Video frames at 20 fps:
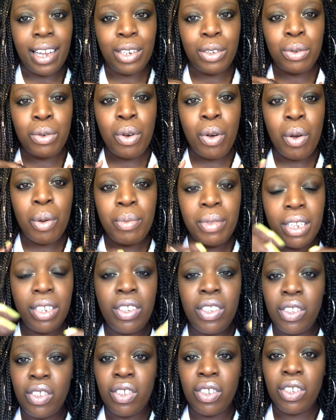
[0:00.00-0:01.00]
I do hope
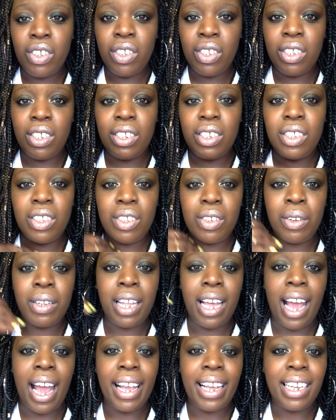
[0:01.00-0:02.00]
this is just so
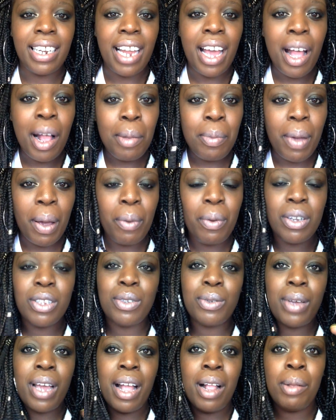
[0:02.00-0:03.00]
that I can help. I
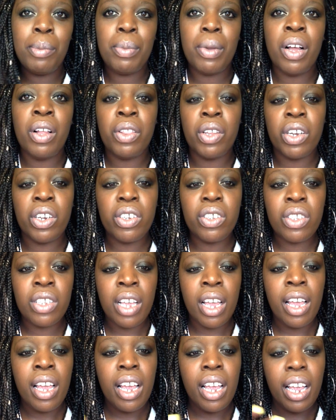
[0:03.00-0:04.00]
want to help others
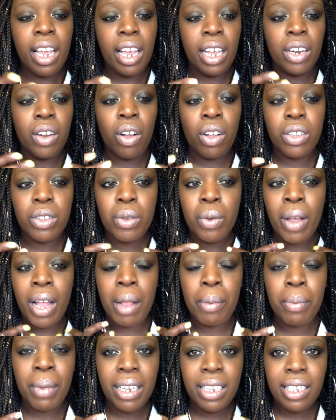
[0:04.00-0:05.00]
and also
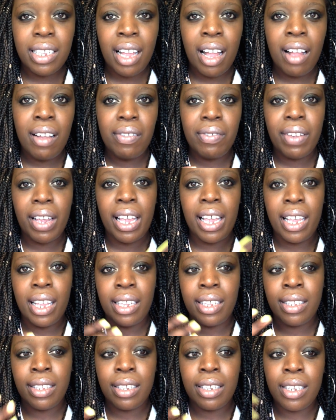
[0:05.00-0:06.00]
help myself,
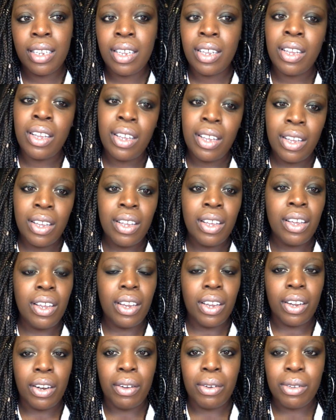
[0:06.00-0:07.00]
and
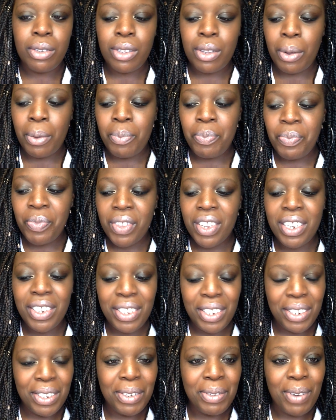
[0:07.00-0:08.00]
so
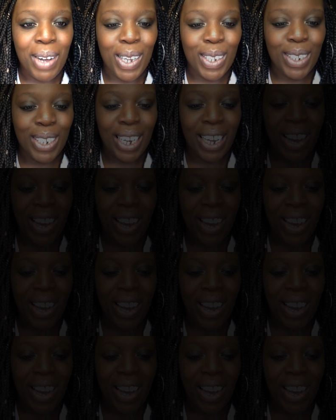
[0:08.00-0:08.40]
continue watching.